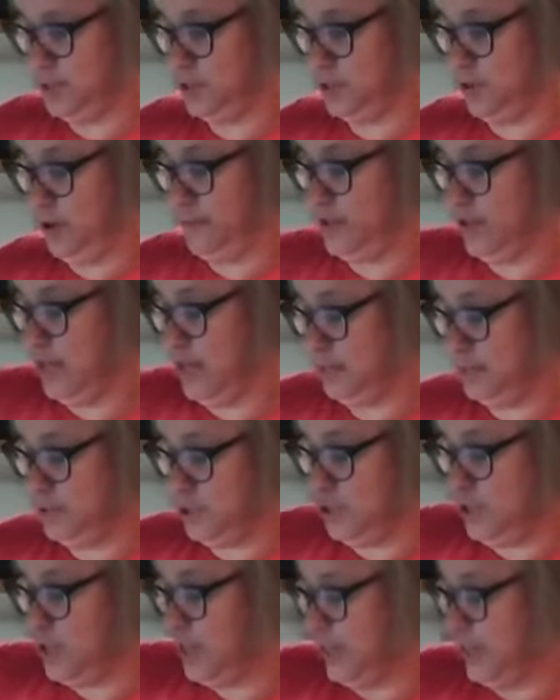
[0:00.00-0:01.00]
So I have to keep
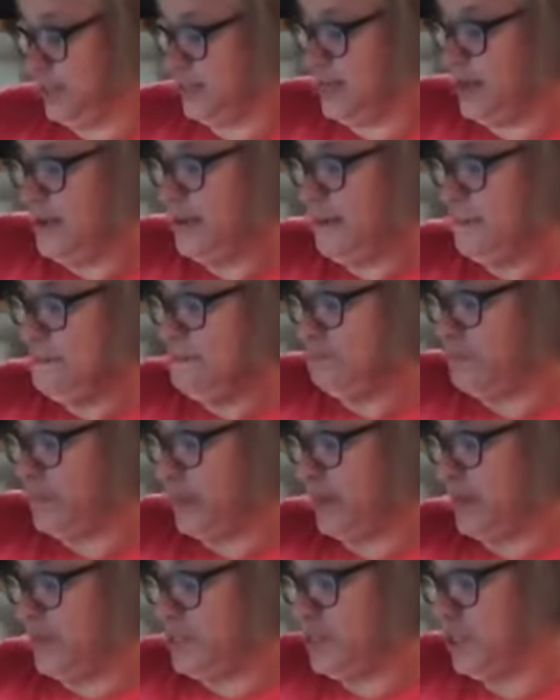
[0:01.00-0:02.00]
stirring this
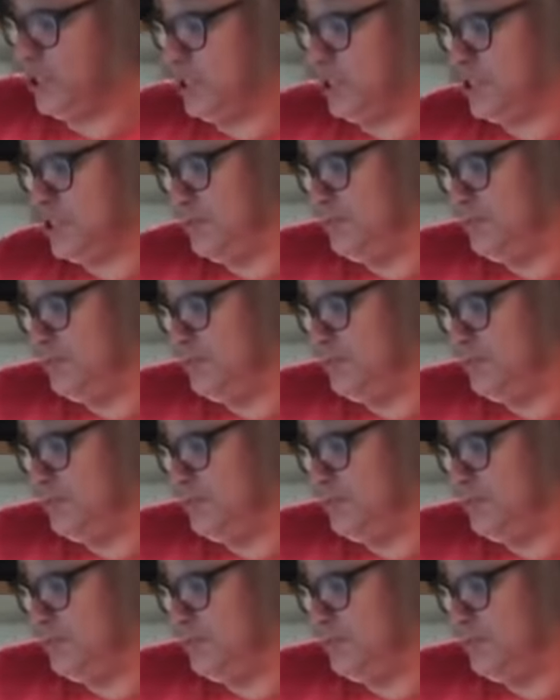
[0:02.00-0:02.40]
until it